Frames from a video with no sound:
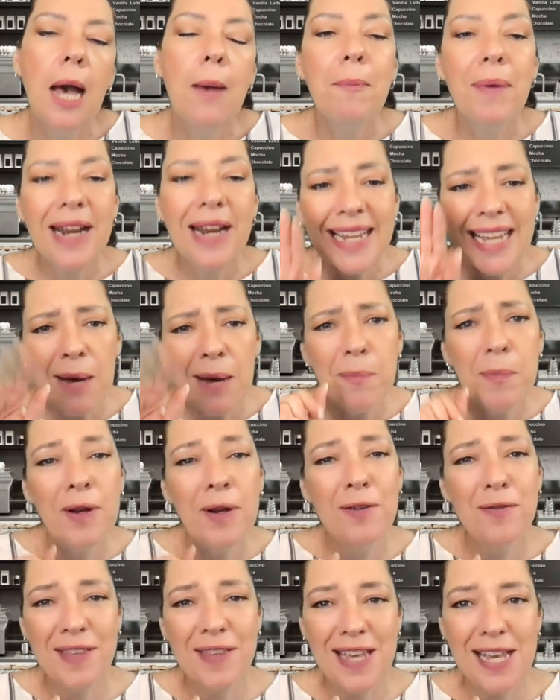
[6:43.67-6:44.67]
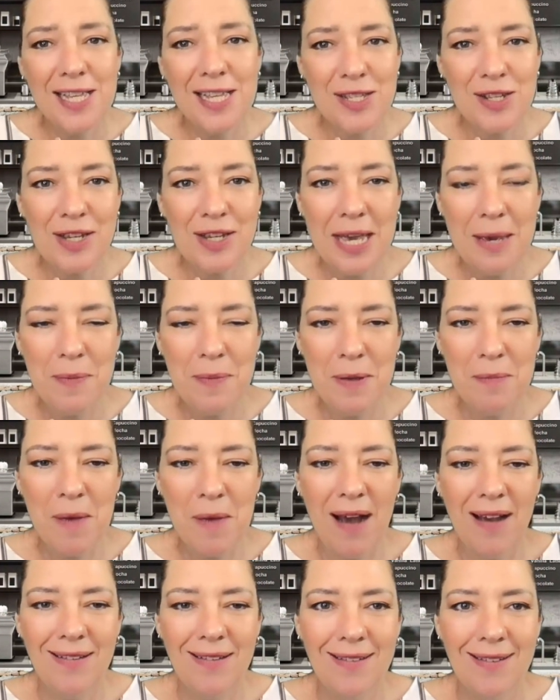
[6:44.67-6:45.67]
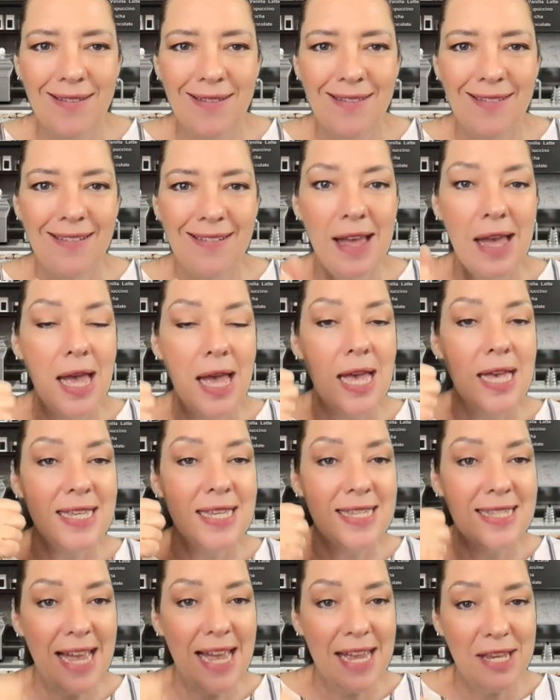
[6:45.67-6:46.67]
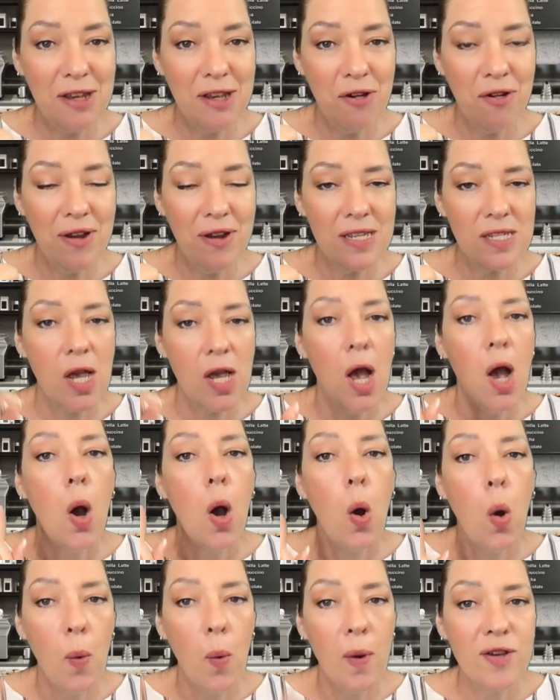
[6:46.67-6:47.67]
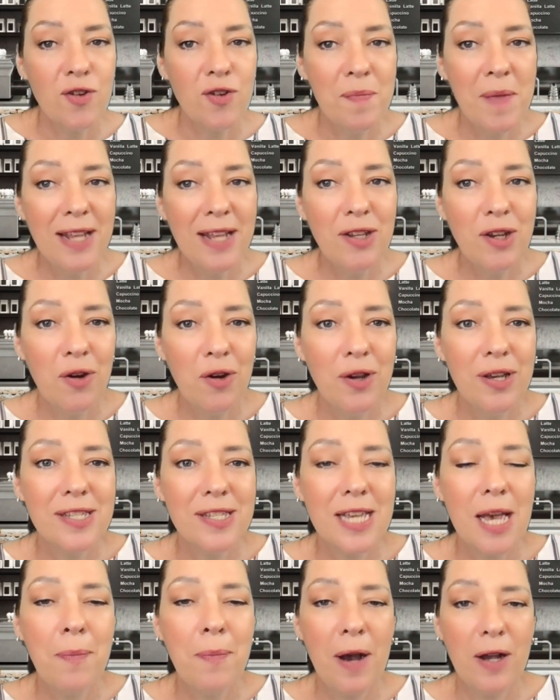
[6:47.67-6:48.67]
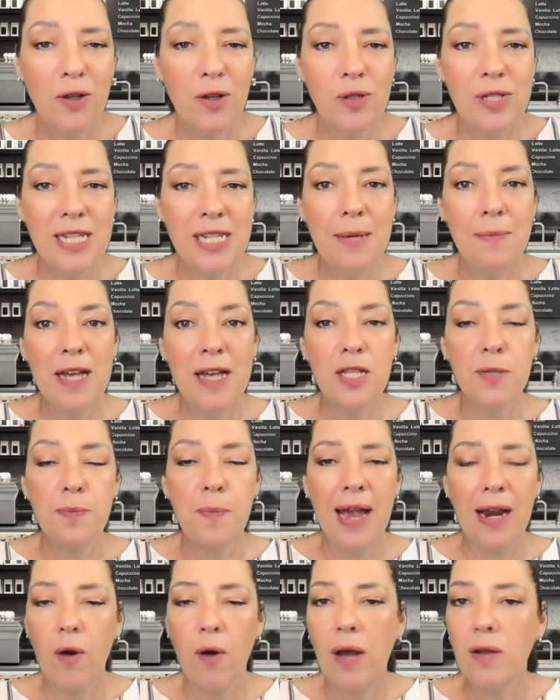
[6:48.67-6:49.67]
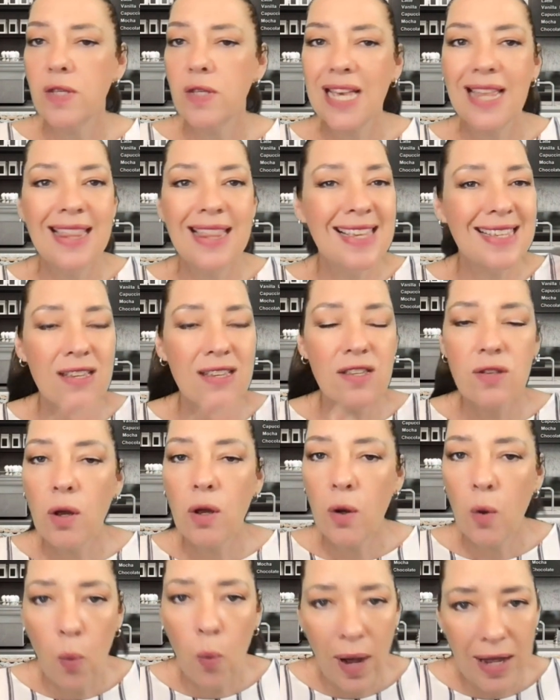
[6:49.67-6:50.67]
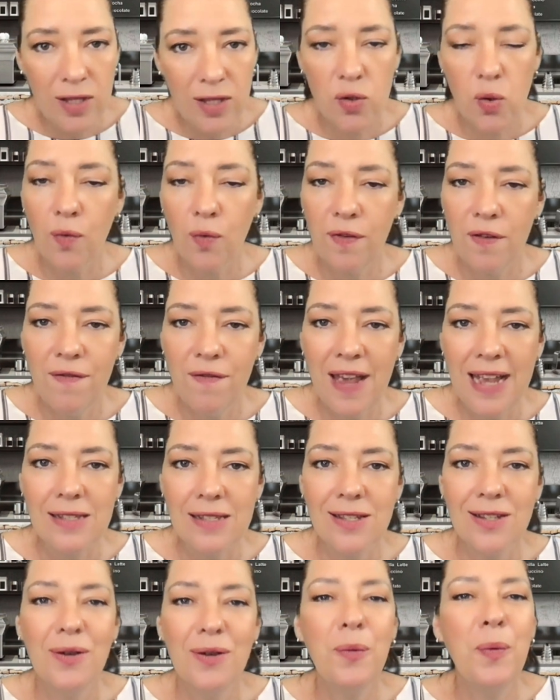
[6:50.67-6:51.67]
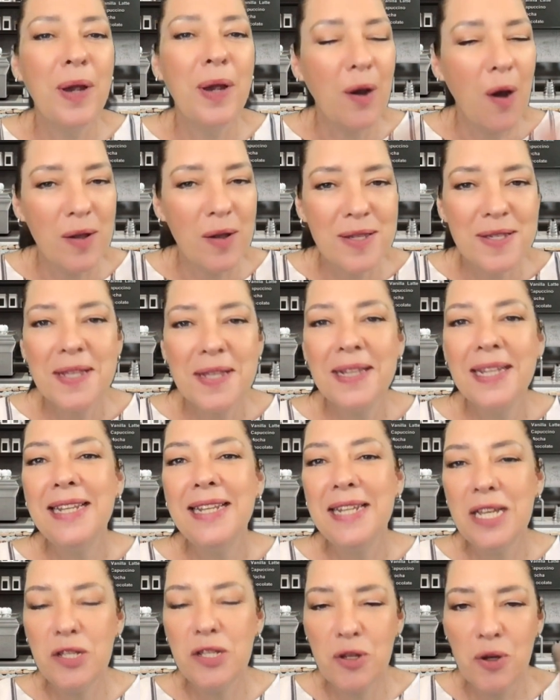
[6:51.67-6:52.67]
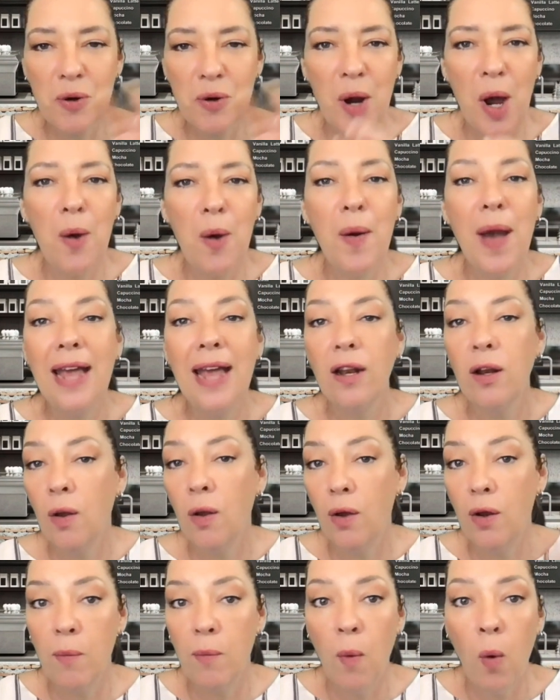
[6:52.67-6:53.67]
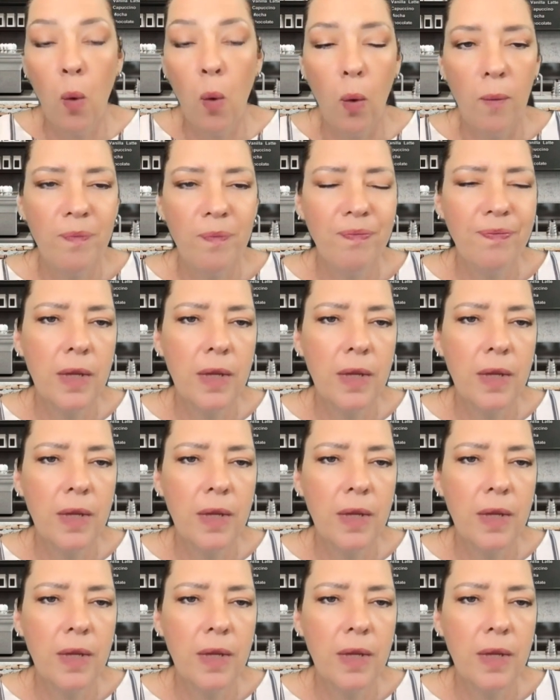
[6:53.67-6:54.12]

But a couple of things to keep in mind. Stay curious. Always remain curious about your teammates' backgrounds. This is not a once-off event. We constantly need to grow and learn more.